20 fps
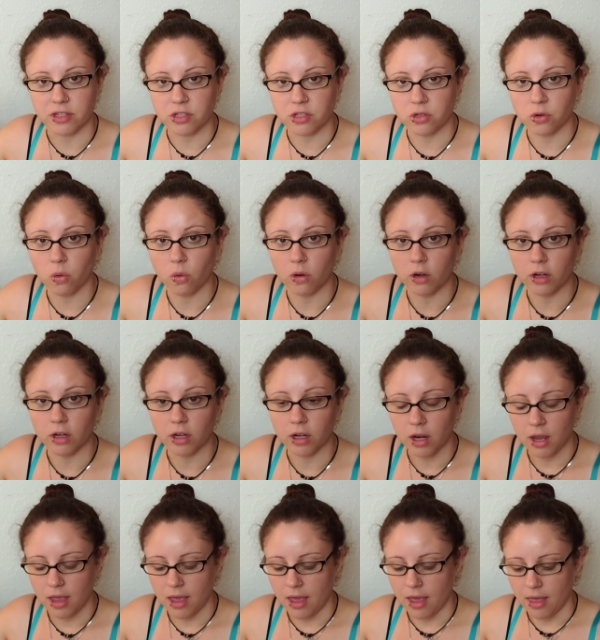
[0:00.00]
store
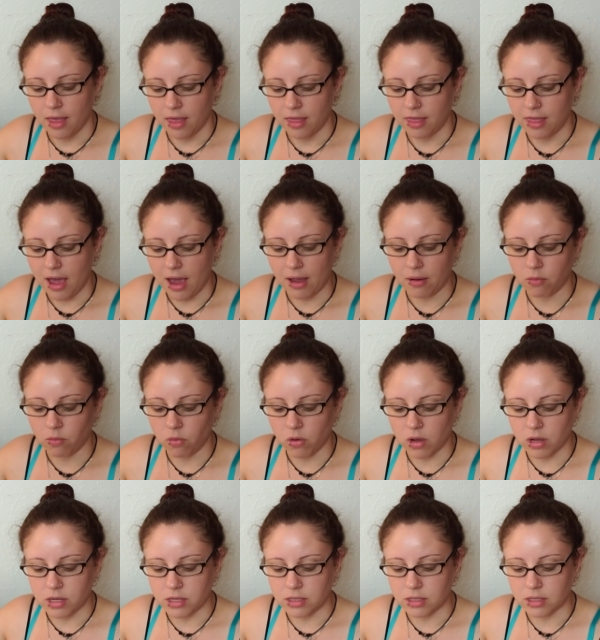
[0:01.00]
that
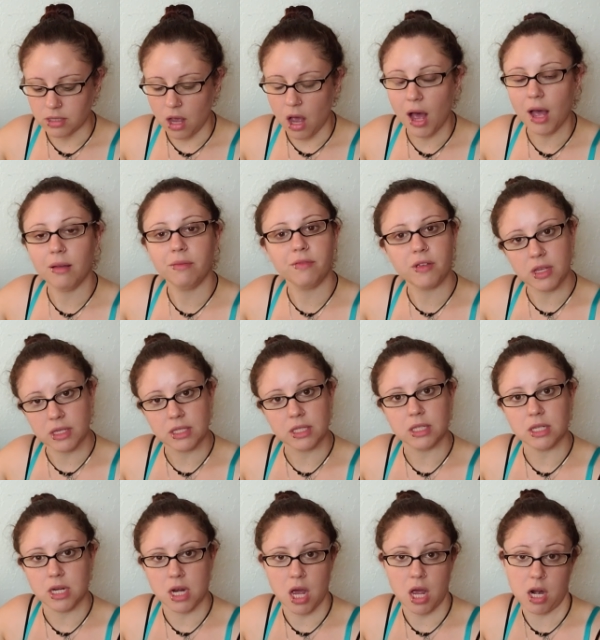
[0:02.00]
was
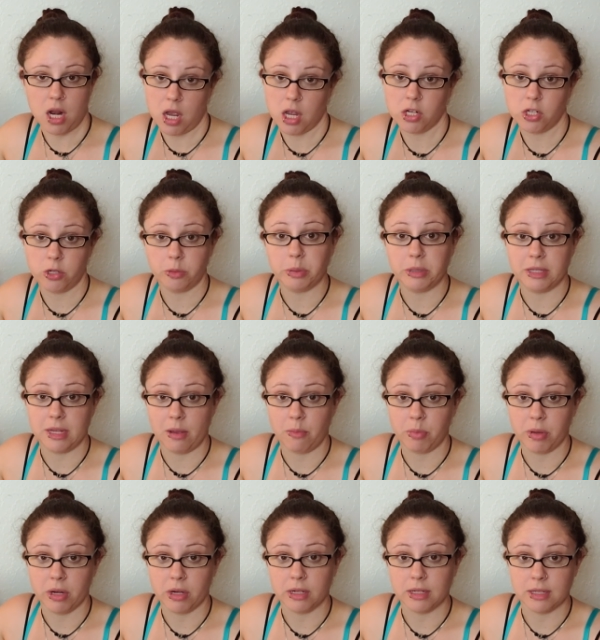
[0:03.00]
obviously not one hundred
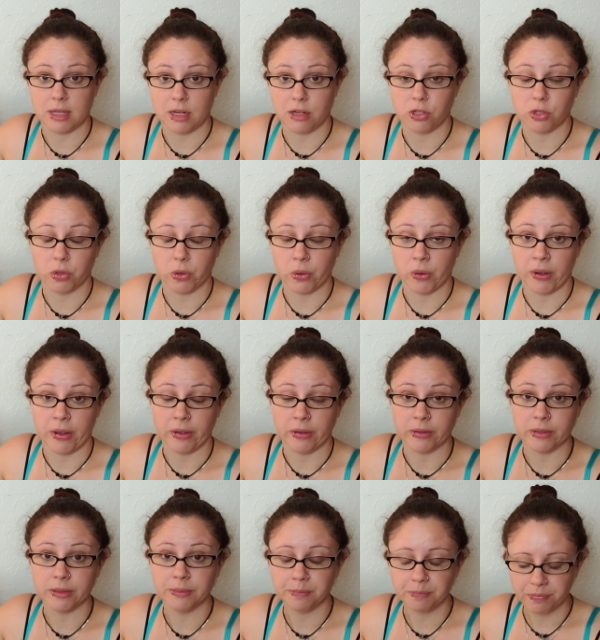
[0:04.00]
percent pure essential
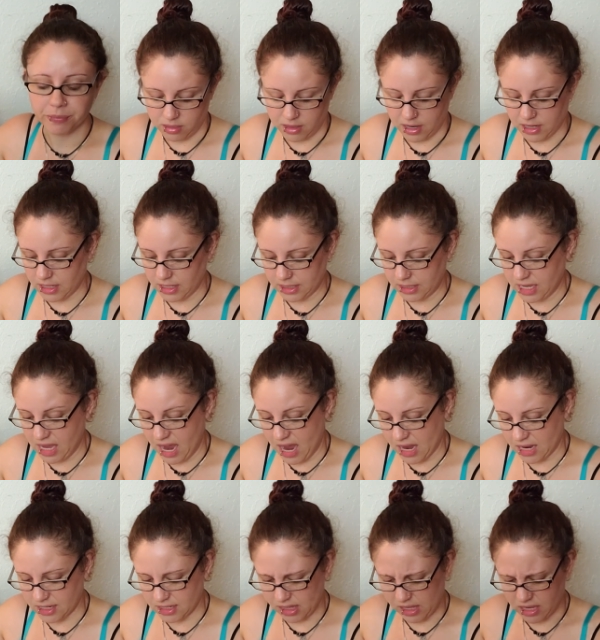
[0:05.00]
oil. That, it,
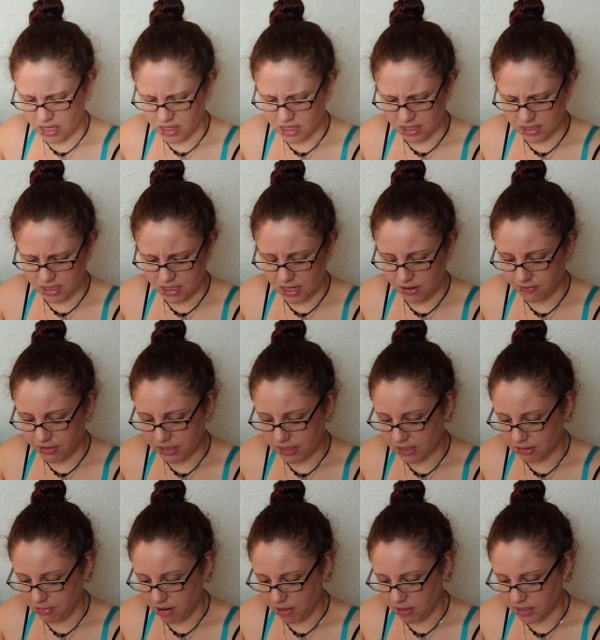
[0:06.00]
yeah, it, like, doesn't even
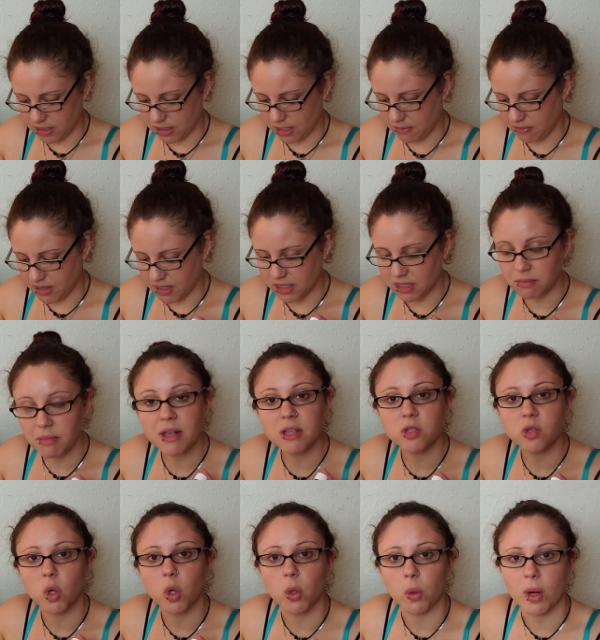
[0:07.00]
smell the same. This
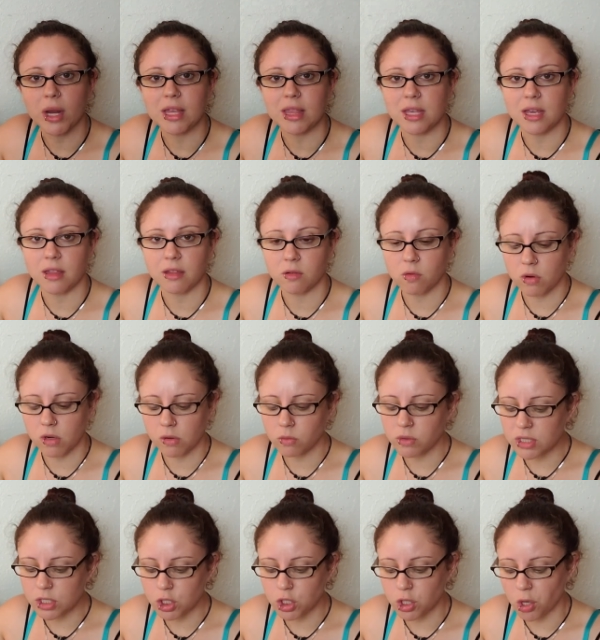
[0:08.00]
smells great. The other one
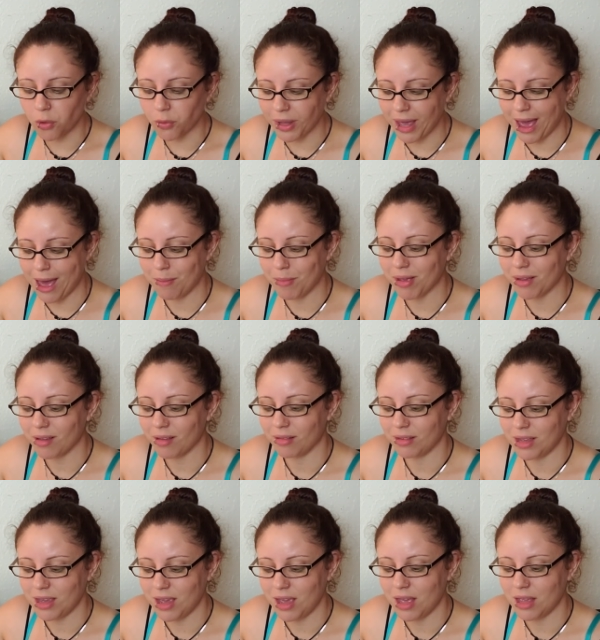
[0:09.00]
was so
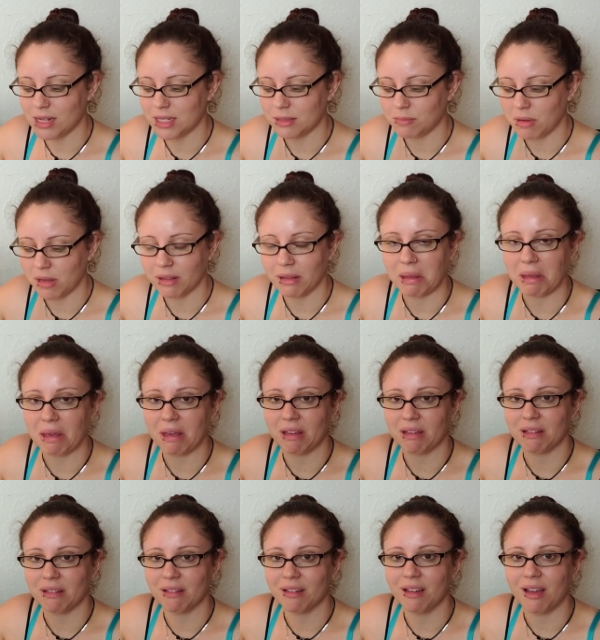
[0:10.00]
chemically. It smelled like
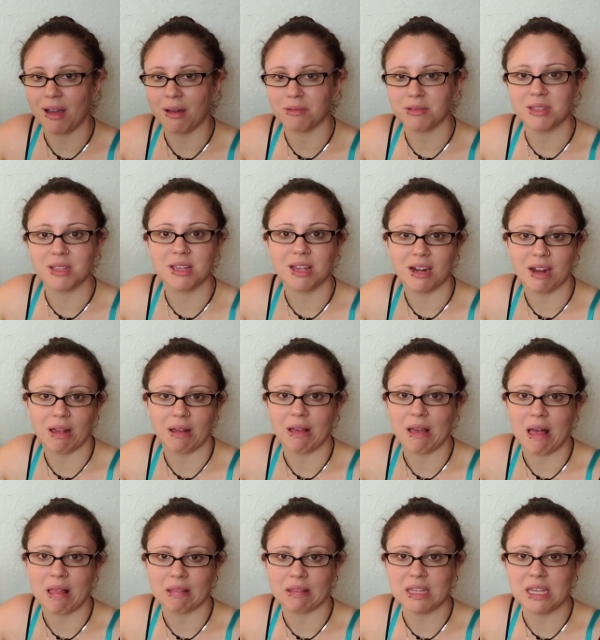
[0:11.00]
I was gonna
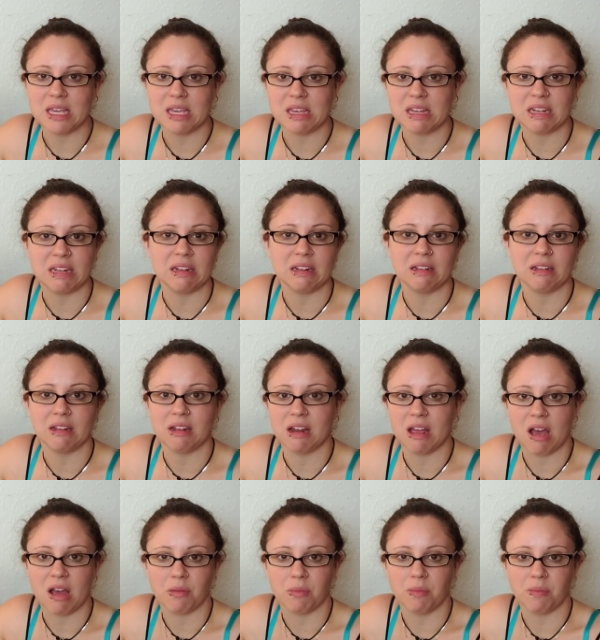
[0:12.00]
clean
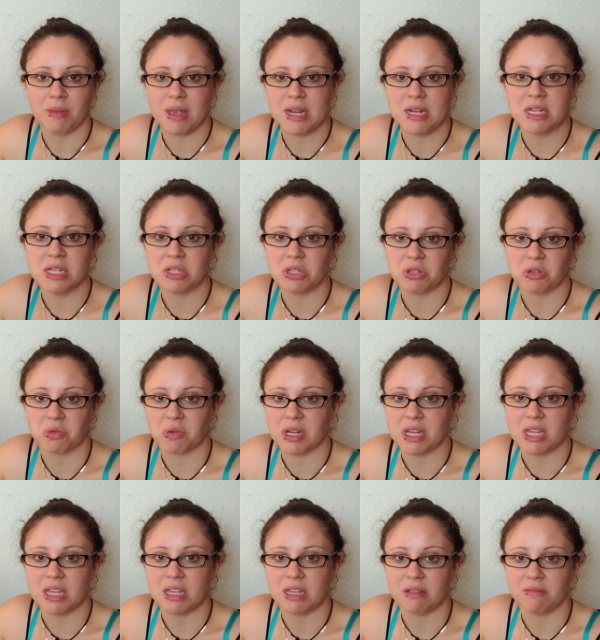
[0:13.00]
a
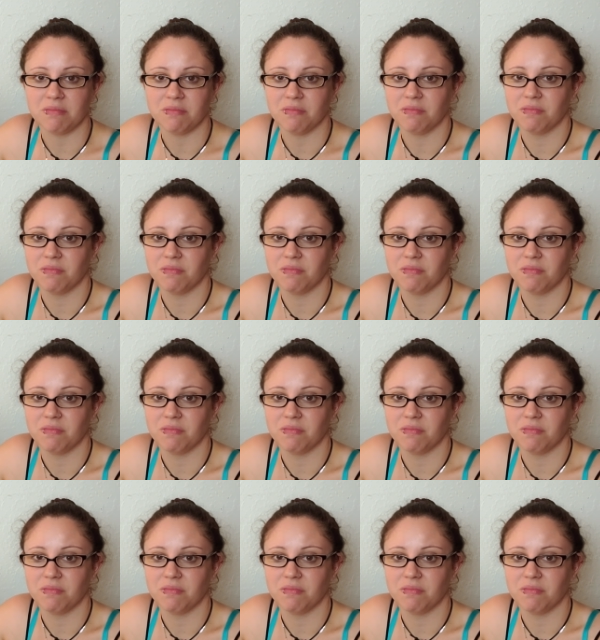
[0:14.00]
industry